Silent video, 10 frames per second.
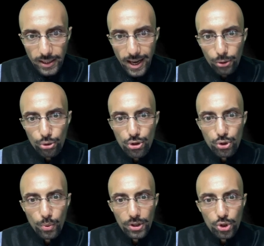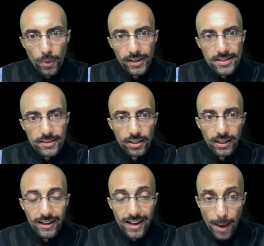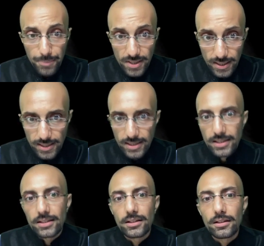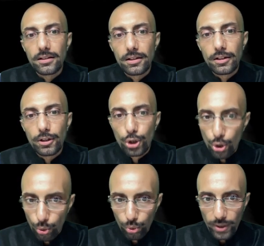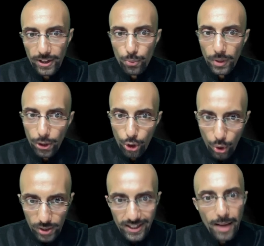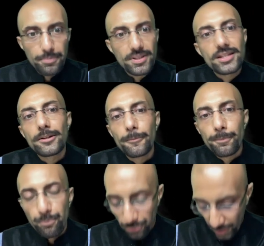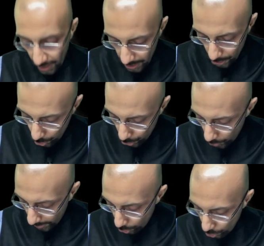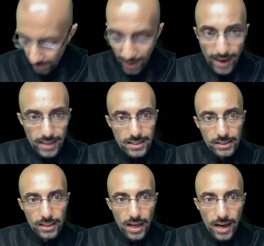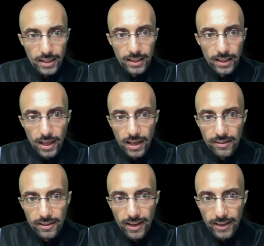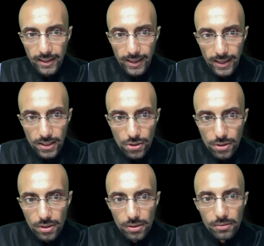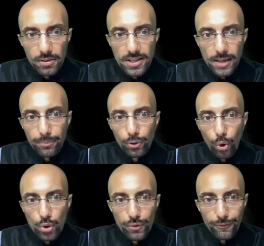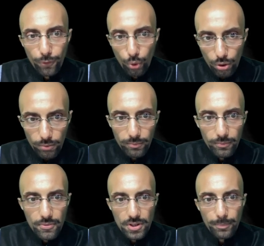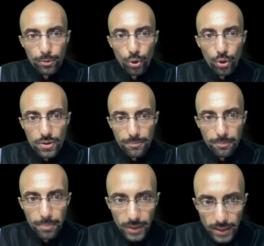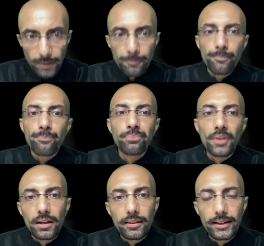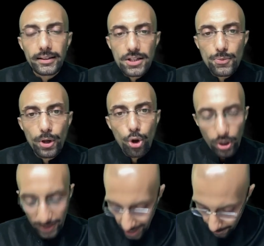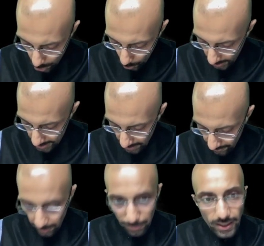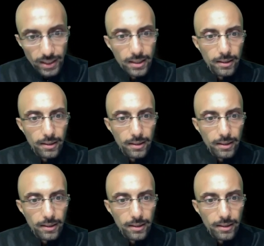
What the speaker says: the House to a joint sitting lapses. No, it will not lapse. So you can look at Article 108, subclause 4, subclause B, that this will not lapse. So answer will be